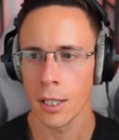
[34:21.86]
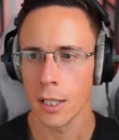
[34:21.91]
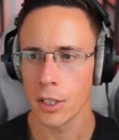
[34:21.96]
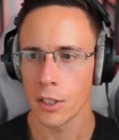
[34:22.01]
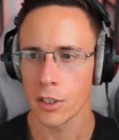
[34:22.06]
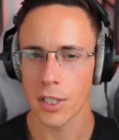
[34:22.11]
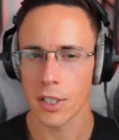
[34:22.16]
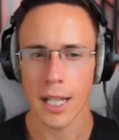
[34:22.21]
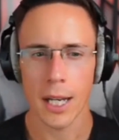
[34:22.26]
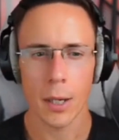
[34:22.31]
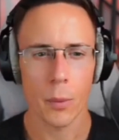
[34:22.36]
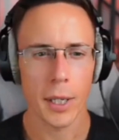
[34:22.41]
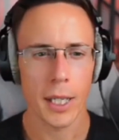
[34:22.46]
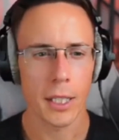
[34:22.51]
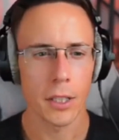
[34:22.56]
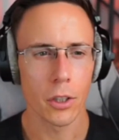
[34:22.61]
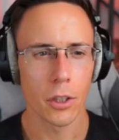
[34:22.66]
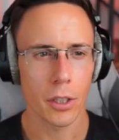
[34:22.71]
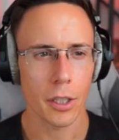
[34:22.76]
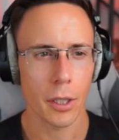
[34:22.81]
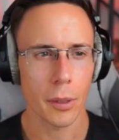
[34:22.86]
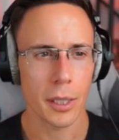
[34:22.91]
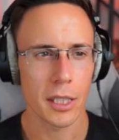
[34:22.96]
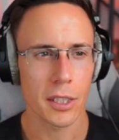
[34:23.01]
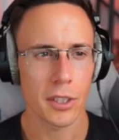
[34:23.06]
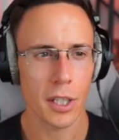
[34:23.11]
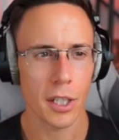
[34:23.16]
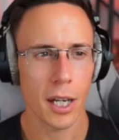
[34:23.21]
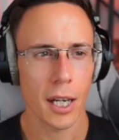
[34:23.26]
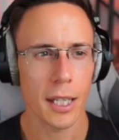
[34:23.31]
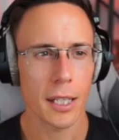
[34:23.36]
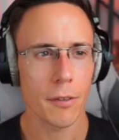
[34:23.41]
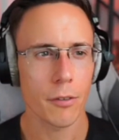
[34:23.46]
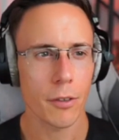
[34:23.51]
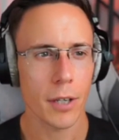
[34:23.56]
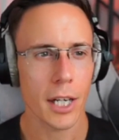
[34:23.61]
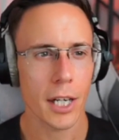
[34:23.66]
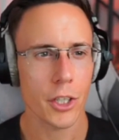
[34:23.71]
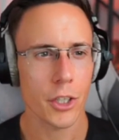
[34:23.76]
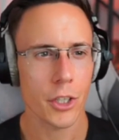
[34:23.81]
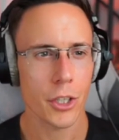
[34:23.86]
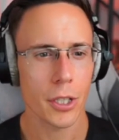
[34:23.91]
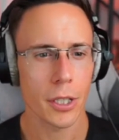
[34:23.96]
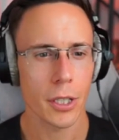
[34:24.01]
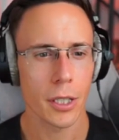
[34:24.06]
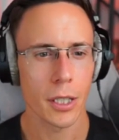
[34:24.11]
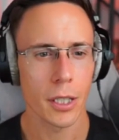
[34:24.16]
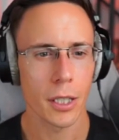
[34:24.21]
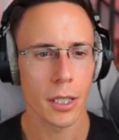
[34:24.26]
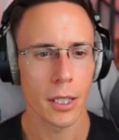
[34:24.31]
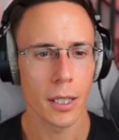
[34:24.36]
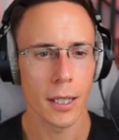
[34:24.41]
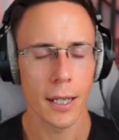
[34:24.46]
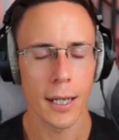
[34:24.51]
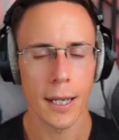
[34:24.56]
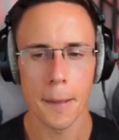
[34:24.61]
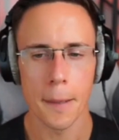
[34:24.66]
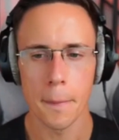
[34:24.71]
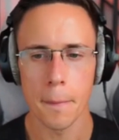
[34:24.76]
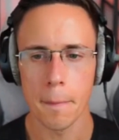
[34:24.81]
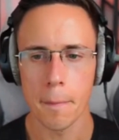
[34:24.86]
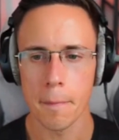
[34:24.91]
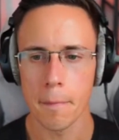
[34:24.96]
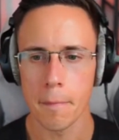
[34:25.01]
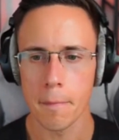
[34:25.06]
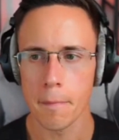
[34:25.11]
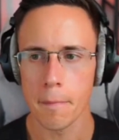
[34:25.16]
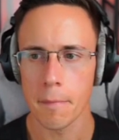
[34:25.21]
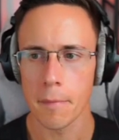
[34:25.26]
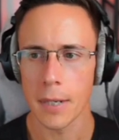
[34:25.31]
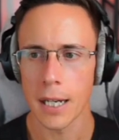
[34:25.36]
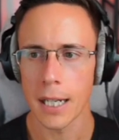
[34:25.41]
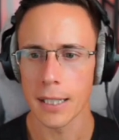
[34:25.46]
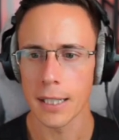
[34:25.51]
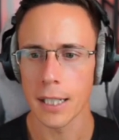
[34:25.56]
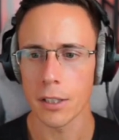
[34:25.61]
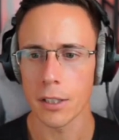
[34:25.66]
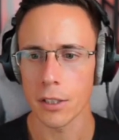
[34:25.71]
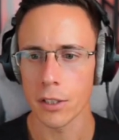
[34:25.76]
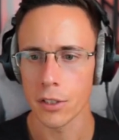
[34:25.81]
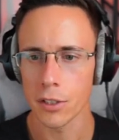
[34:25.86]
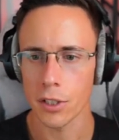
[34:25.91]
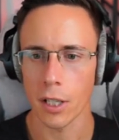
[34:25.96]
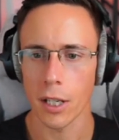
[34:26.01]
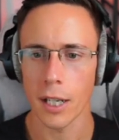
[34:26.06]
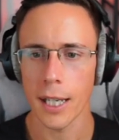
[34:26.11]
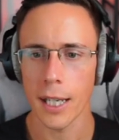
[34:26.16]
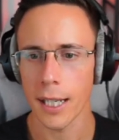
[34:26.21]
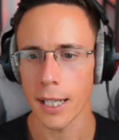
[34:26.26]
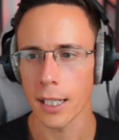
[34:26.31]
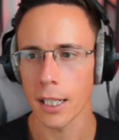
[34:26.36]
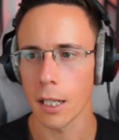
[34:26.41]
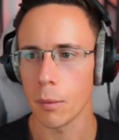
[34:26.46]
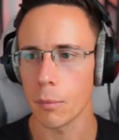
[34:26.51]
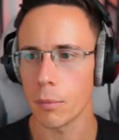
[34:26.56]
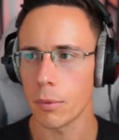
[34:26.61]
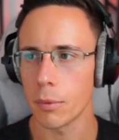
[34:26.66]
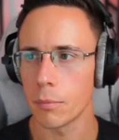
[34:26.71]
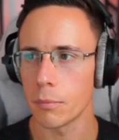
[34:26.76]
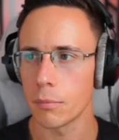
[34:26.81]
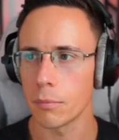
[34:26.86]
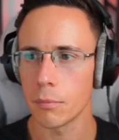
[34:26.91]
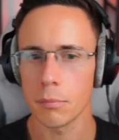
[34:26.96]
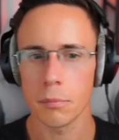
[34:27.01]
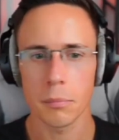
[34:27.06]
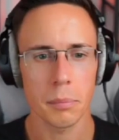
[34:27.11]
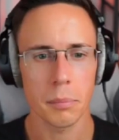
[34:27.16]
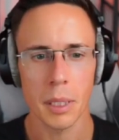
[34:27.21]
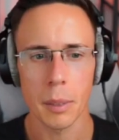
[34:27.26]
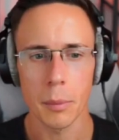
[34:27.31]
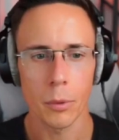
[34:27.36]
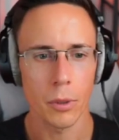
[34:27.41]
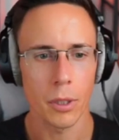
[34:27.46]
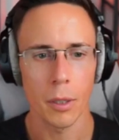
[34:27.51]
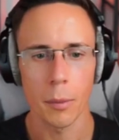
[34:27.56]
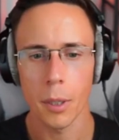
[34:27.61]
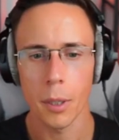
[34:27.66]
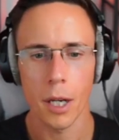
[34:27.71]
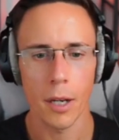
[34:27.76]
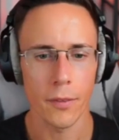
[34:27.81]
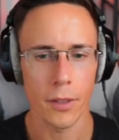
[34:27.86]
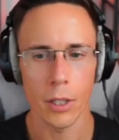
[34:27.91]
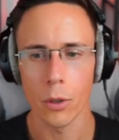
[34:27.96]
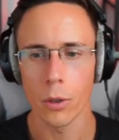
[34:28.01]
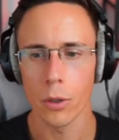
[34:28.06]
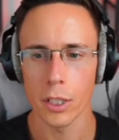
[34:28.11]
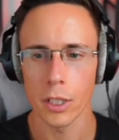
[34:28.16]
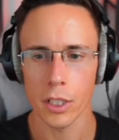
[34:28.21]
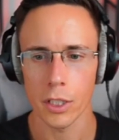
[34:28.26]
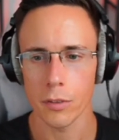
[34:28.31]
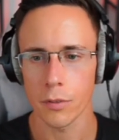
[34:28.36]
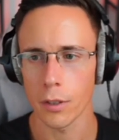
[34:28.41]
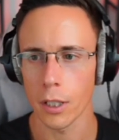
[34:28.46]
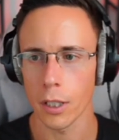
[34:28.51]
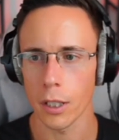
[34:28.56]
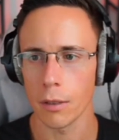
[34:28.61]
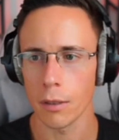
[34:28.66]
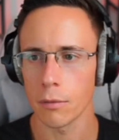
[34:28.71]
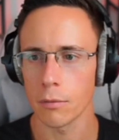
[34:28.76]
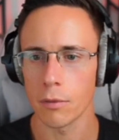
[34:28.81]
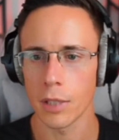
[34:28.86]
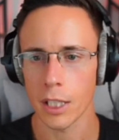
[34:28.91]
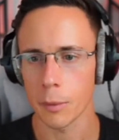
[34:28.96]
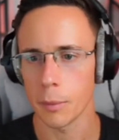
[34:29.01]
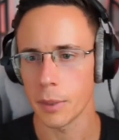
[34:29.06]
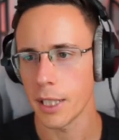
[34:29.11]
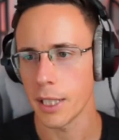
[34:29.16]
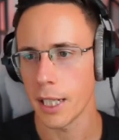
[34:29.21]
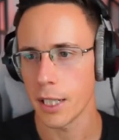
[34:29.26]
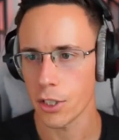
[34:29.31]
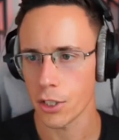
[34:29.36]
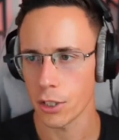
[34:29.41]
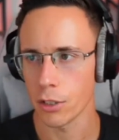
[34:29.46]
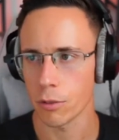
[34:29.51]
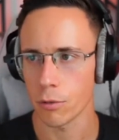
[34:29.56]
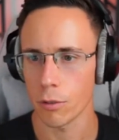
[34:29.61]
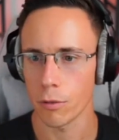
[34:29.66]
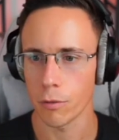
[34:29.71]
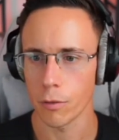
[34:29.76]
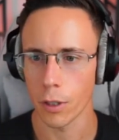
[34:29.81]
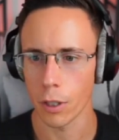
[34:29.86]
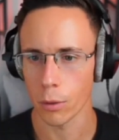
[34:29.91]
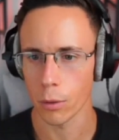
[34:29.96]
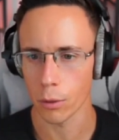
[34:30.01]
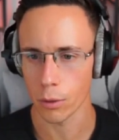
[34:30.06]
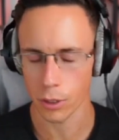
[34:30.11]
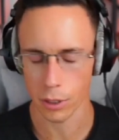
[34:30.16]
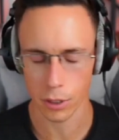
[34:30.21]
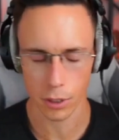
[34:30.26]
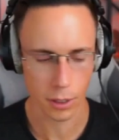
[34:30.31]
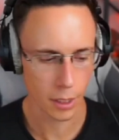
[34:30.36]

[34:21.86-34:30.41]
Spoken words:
So that way you're not going entirely fresh. And then you can start hitting up people that are part of that audience for recommendations, referrals,